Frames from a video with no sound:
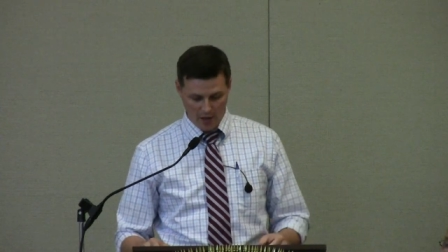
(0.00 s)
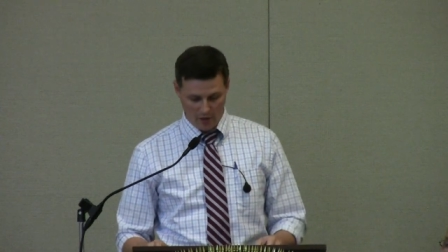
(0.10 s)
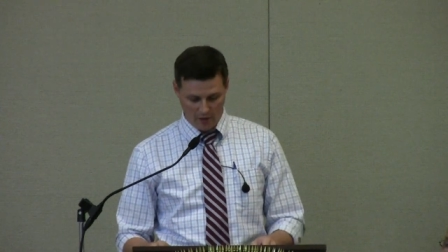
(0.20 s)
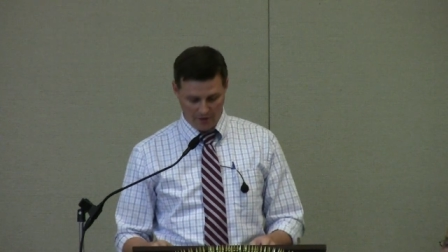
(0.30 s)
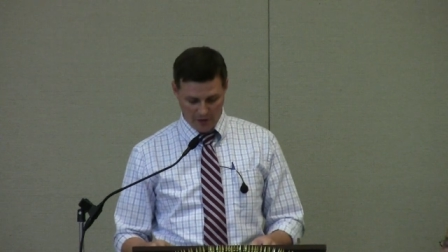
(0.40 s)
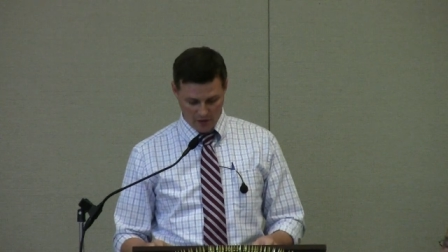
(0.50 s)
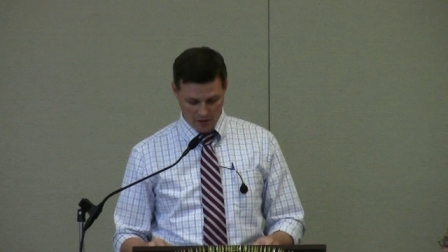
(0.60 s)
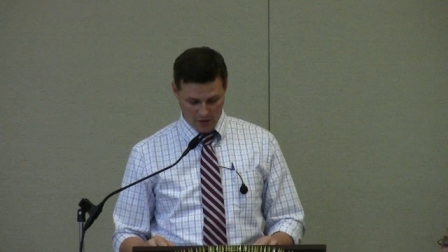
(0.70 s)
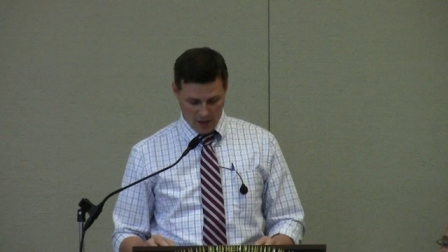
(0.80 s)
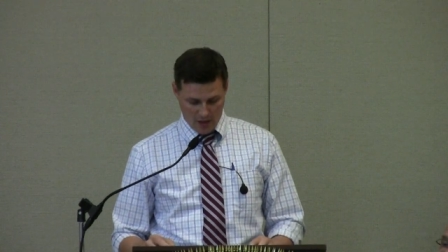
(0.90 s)
Well,
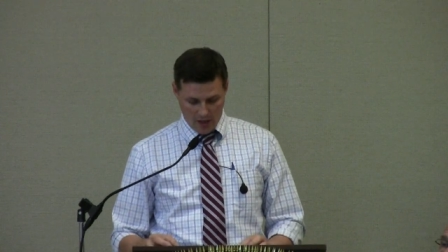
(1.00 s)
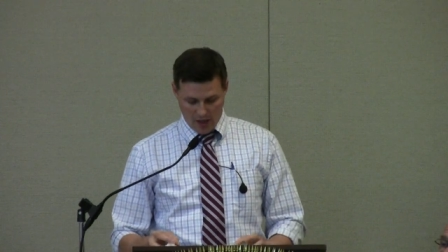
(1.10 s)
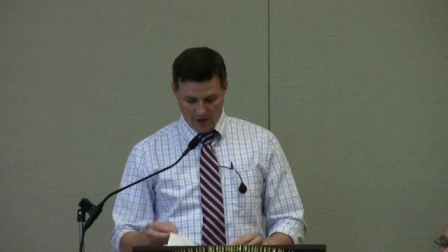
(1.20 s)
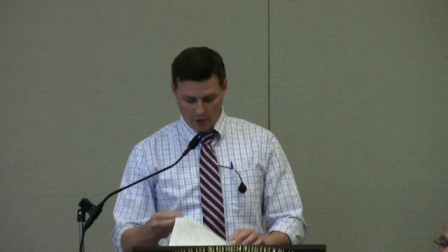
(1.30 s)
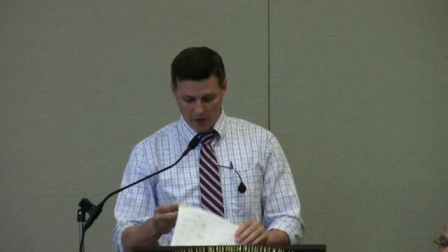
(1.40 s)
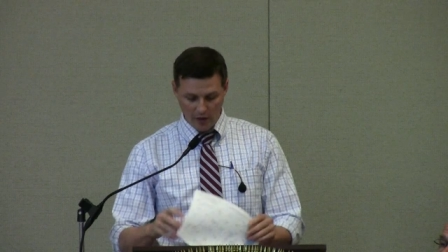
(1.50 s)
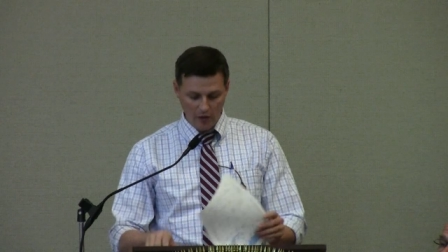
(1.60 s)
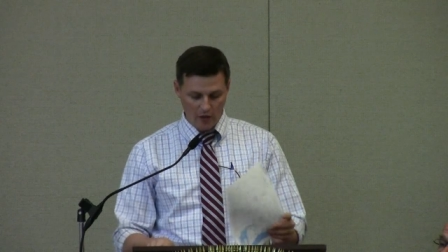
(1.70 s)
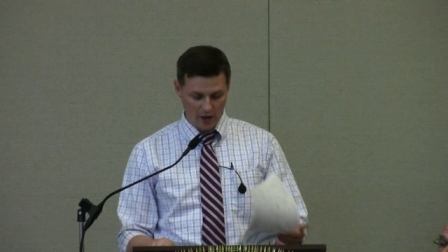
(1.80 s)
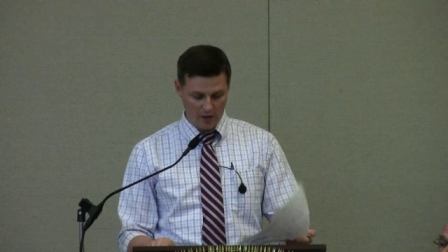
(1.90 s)
folks, if we'll
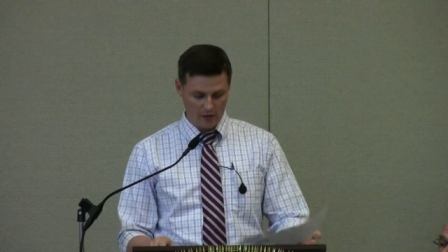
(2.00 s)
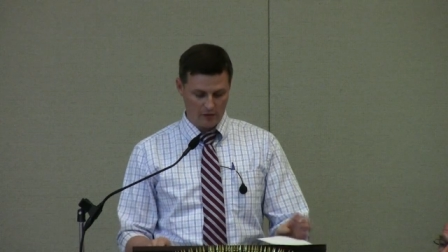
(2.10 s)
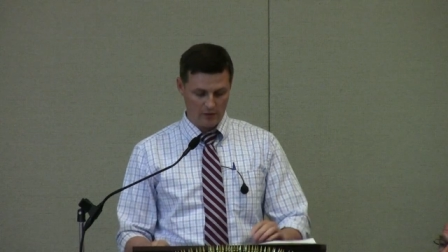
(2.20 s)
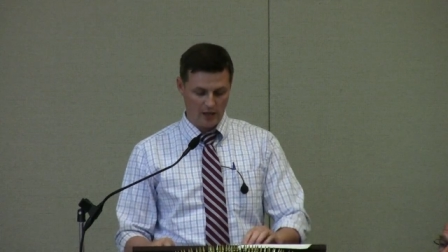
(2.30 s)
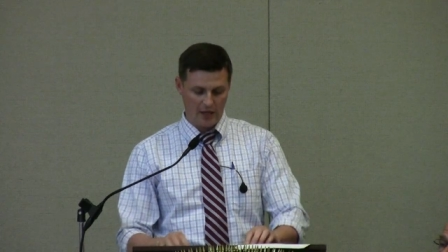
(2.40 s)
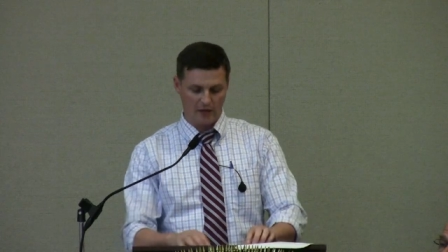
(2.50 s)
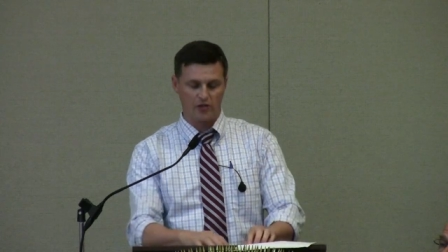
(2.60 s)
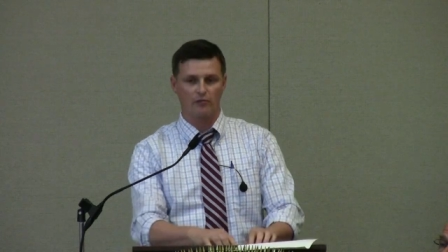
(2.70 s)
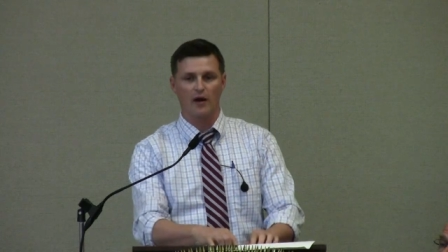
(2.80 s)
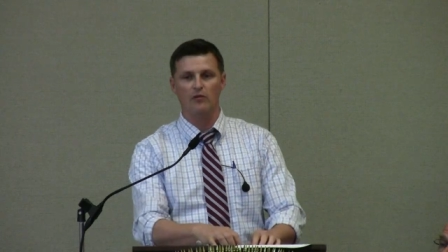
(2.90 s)
look at our
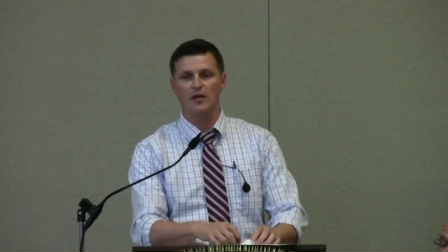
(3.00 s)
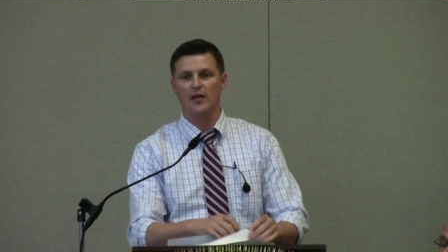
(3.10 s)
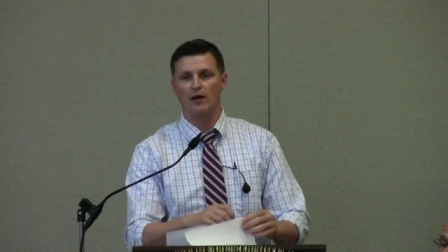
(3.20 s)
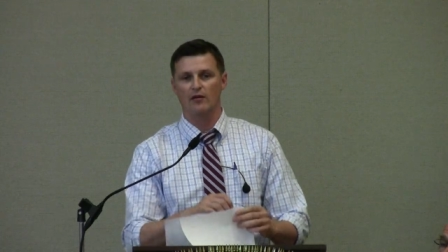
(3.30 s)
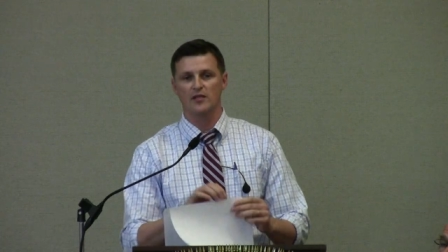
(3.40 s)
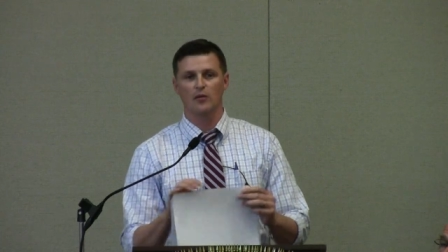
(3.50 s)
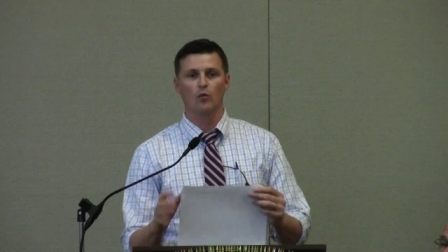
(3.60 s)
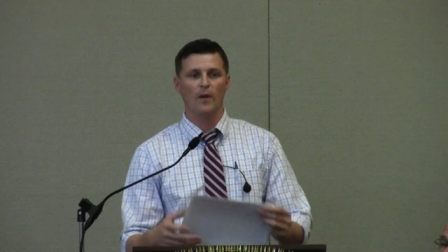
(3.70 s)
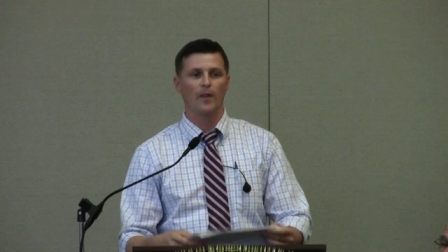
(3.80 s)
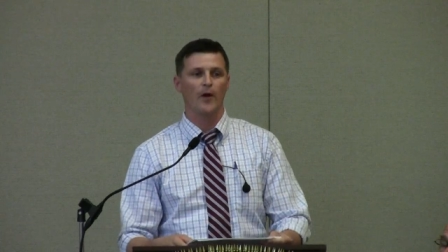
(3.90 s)
surrounding counties
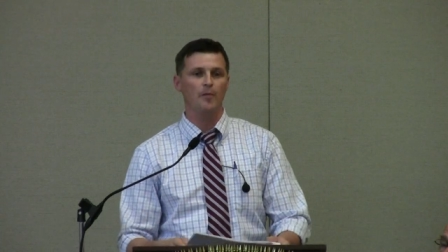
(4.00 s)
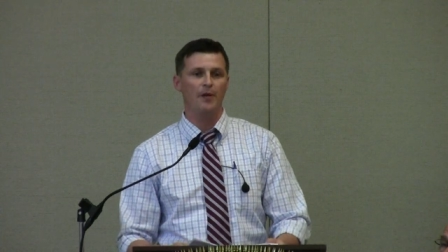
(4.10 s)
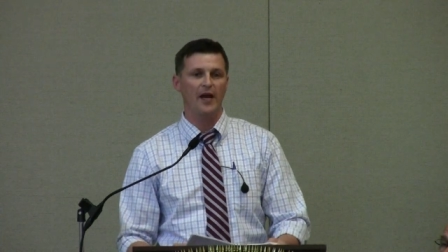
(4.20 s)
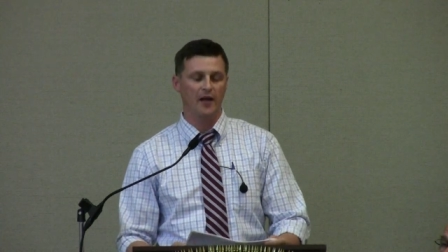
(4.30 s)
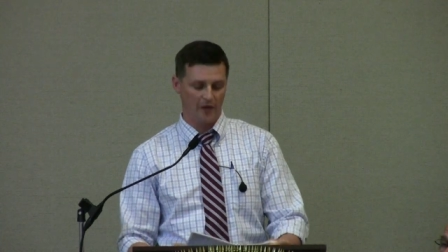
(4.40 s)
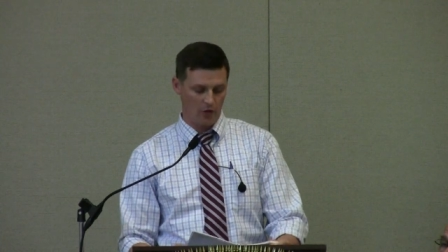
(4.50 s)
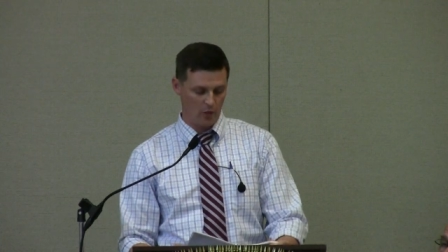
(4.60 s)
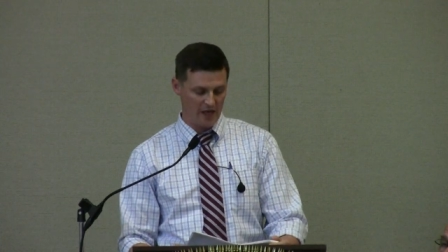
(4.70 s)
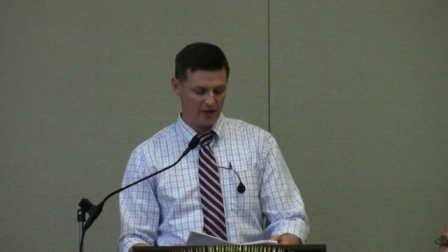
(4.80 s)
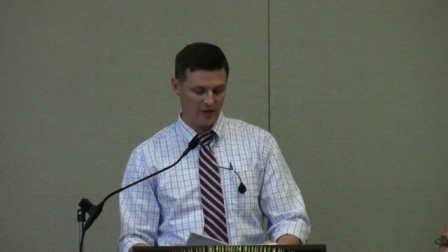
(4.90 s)
and what they're paying in their
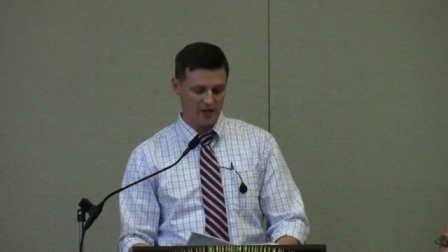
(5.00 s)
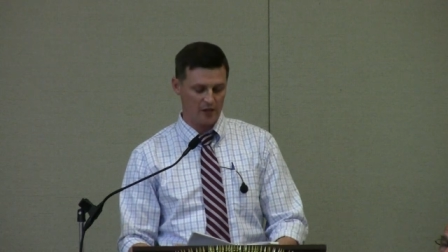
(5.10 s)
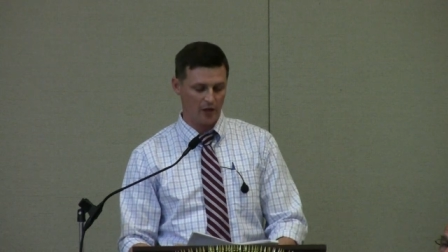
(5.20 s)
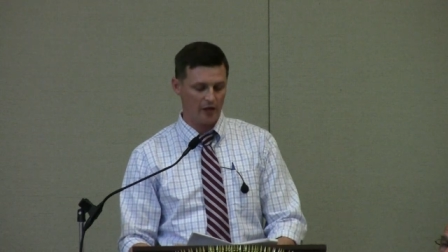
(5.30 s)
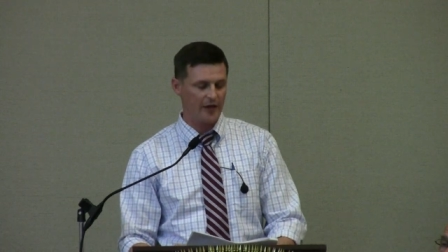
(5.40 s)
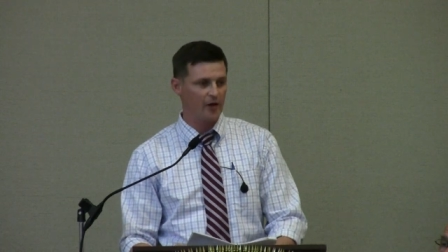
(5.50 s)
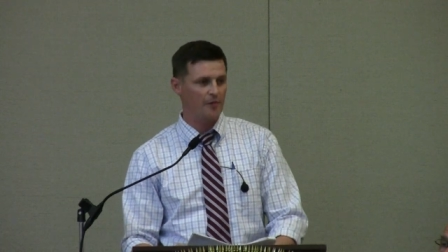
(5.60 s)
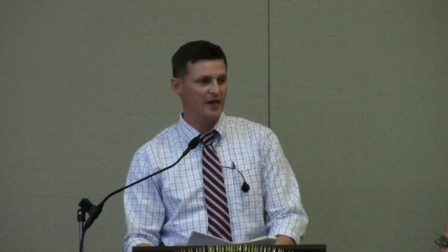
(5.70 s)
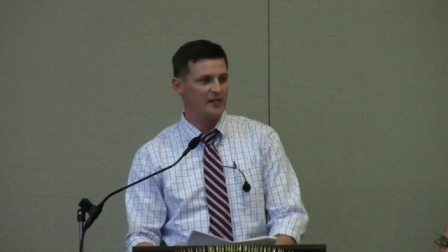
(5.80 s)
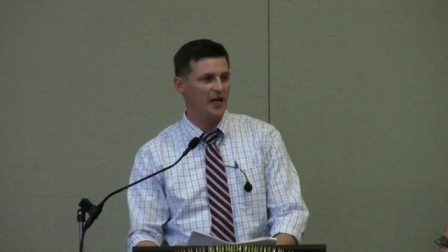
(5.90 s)
waste fees, Clark County
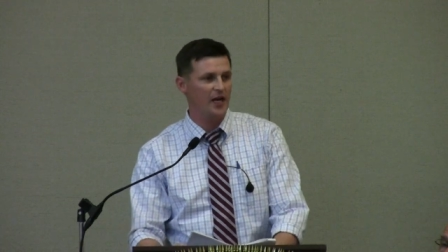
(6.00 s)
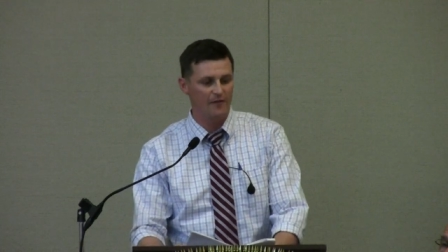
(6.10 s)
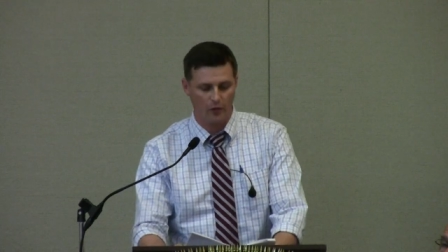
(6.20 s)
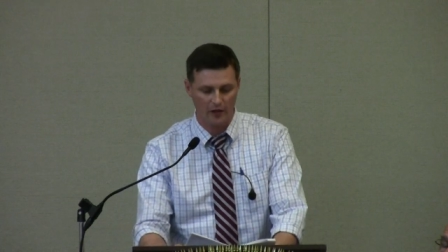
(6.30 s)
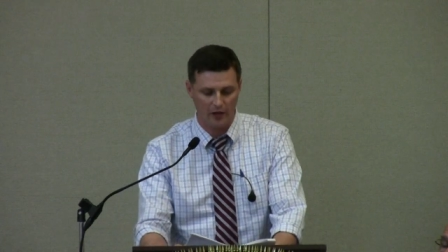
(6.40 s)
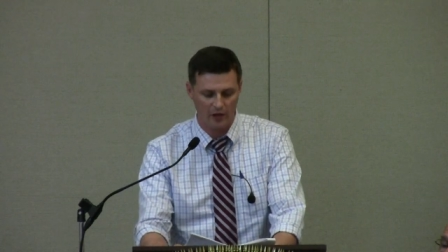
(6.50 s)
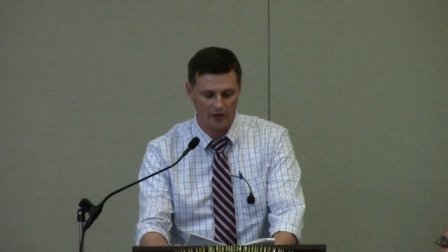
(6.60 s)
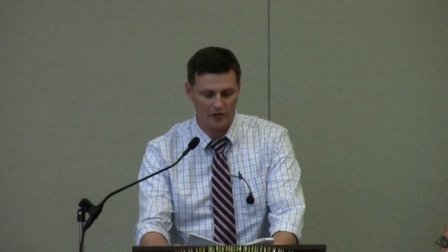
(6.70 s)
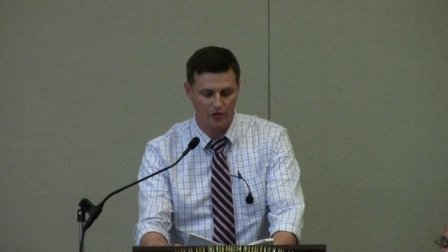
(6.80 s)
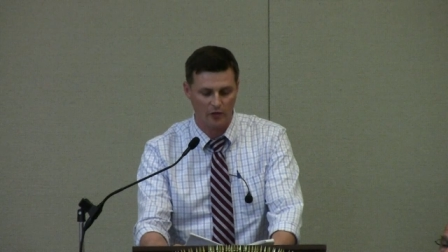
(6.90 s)
pays
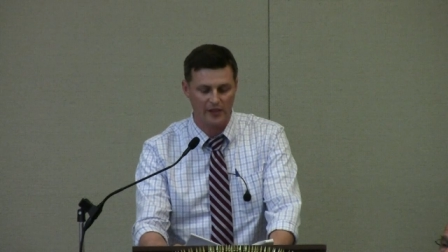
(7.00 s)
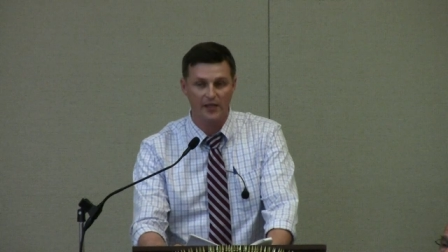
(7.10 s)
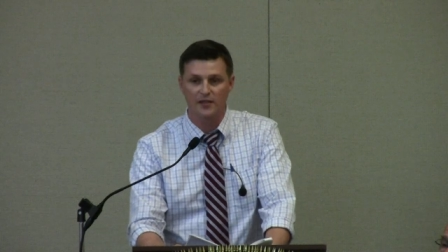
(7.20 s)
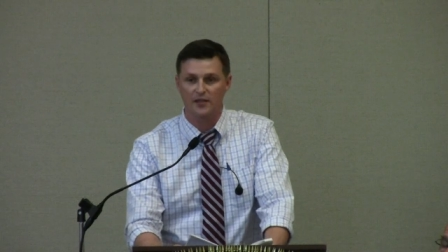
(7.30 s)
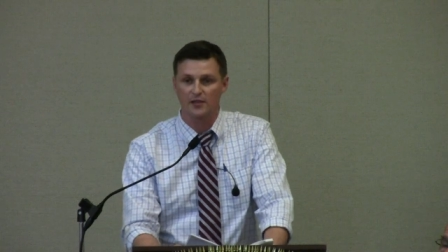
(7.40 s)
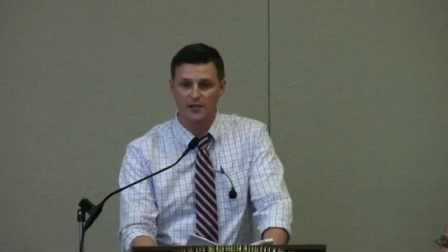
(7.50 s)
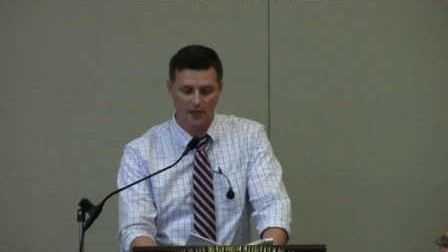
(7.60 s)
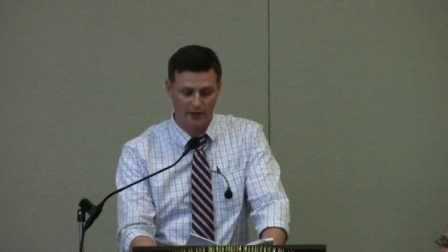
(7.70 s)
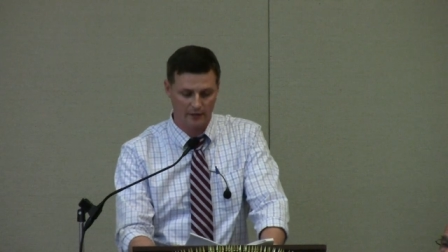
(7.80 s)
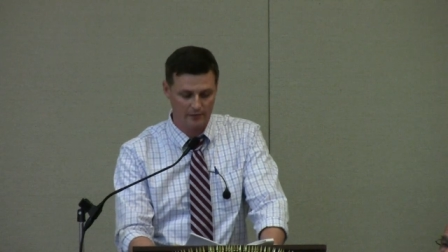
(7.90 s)
$84.28 a
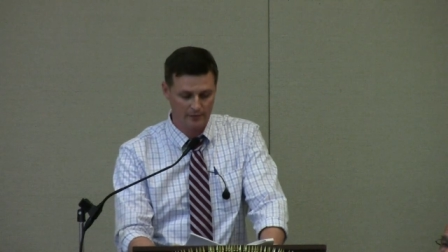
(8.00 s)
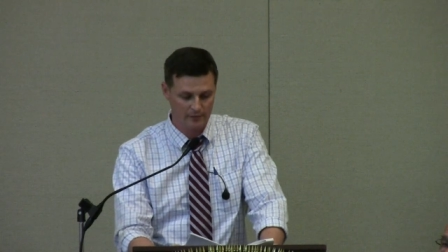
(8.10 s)
ton.